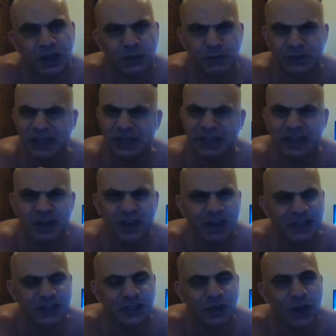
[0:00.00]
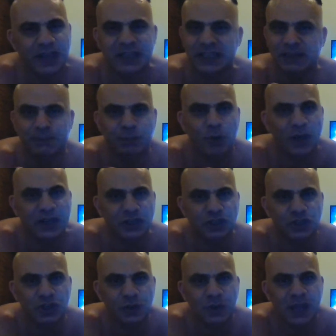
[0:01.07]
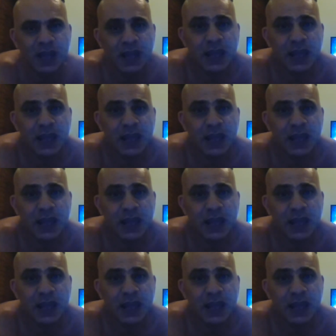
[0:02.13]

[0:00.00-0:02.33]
You were saying he's a nice guy. He surprised you.